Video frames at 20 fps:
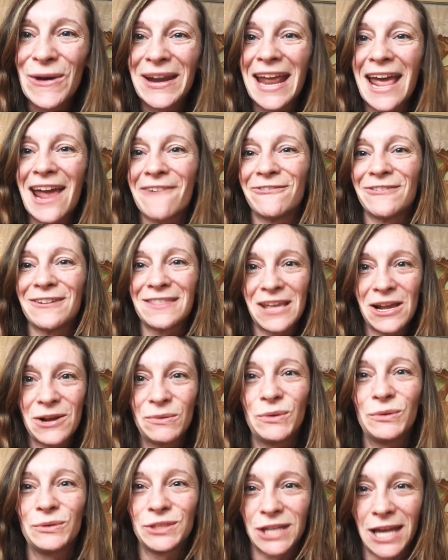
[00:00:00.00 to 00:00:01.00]
and everything
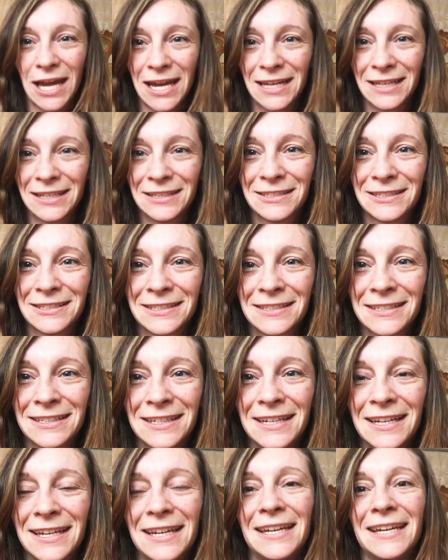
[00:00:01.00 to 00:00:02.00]
will change.
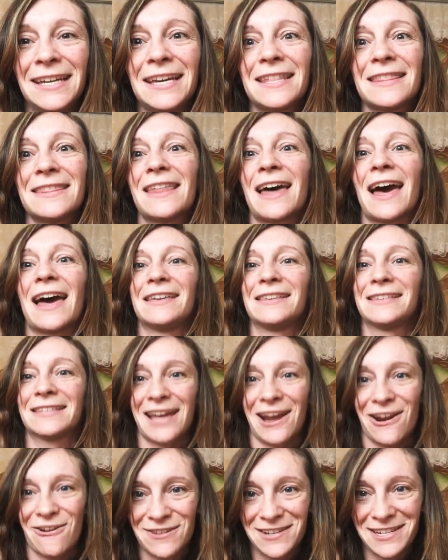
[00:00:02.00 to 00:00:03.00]
That is
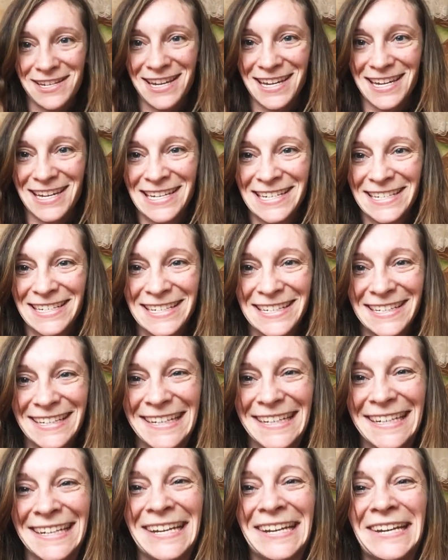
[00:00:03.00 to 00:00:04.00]
guaranteed.
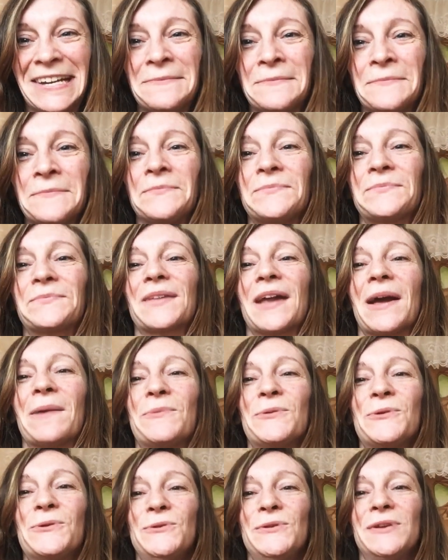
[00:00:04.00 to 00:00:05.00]
I
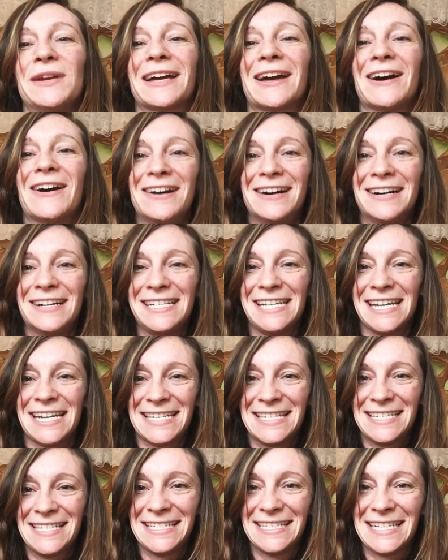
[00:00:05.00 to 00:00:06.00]
pulled a card
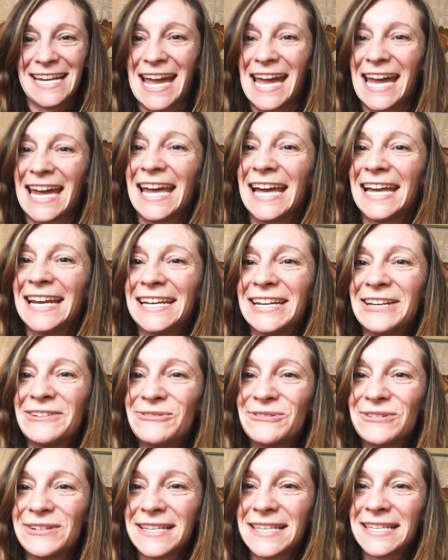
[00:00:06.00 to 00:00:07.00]
yesterday and it
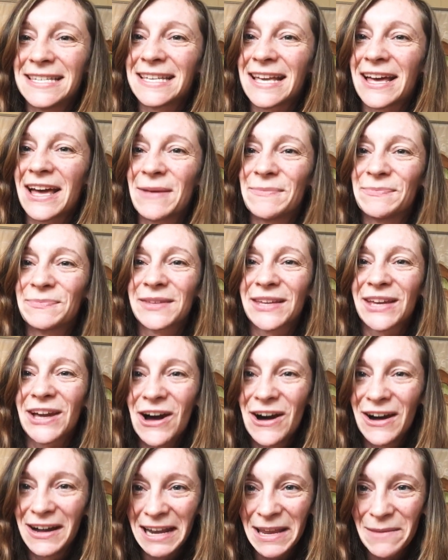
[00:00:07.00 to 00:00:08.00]
was
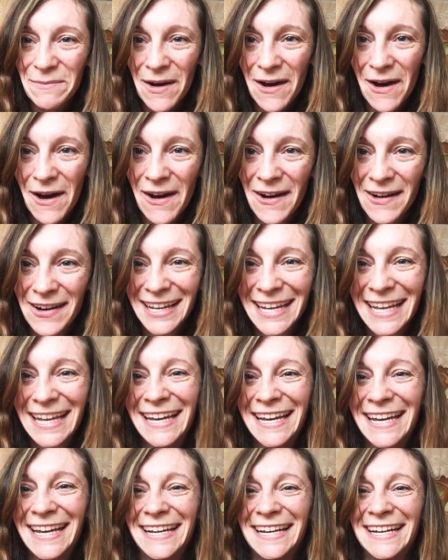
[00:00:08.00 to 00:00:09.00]
Kali Ma.
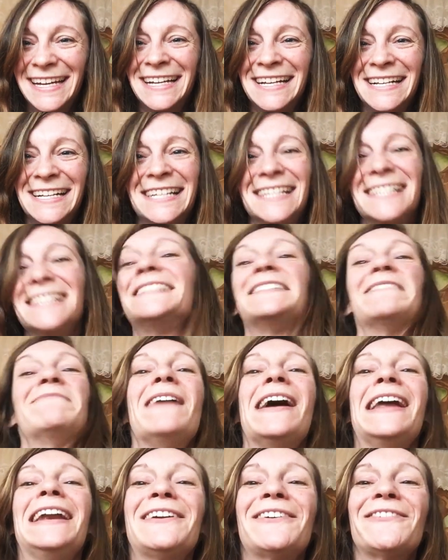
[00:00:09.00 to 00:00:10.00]
So
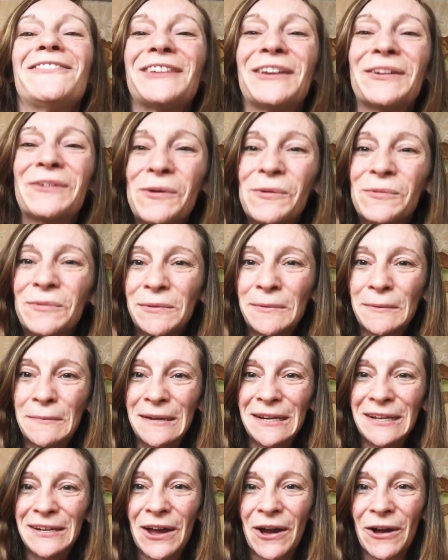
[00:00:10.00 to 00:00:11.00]
many of you will
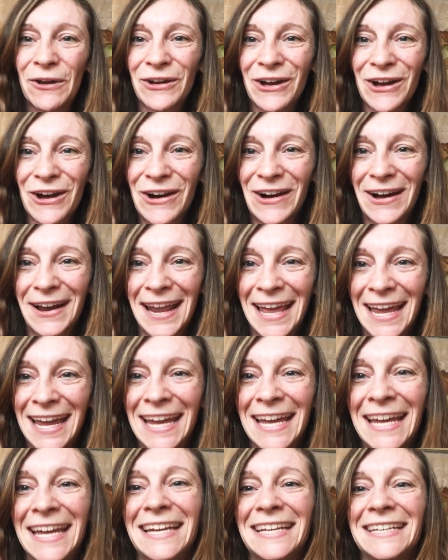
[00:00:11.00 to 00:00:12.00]
probably know
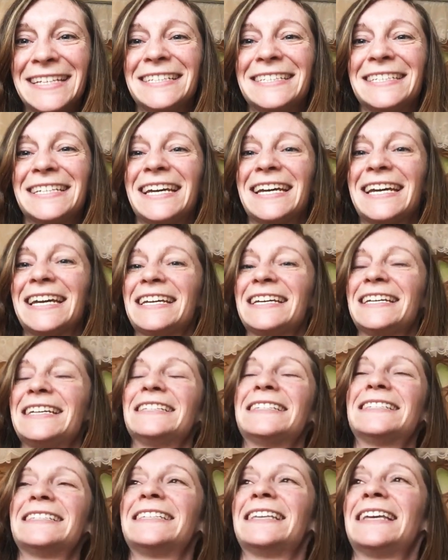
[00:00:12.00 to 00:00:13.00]
Kali. She
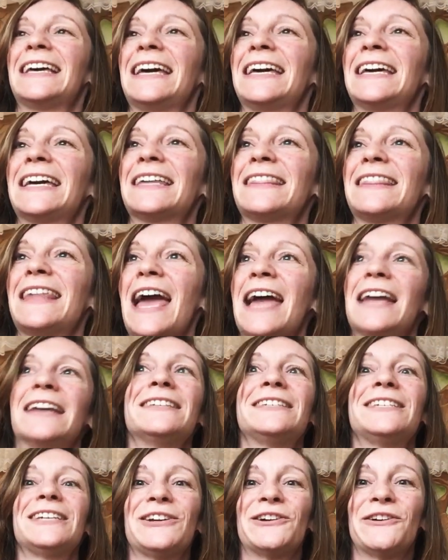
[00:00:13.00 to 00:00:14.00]
is like the
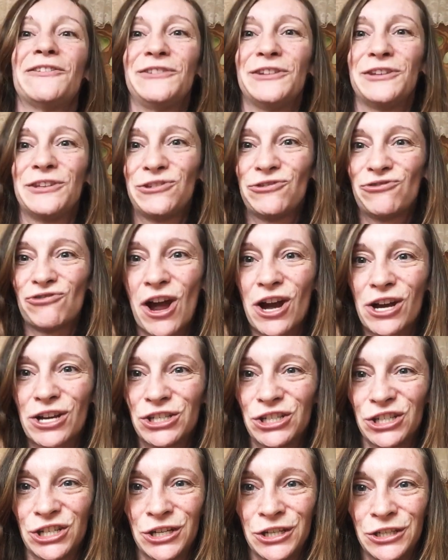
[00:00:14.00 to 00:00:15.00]
energy of
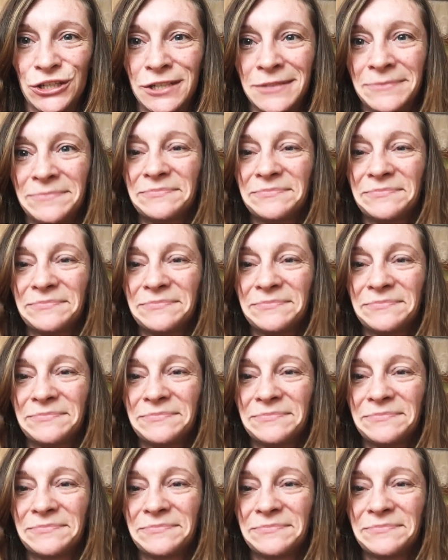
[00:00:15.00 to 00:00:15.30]
destruction.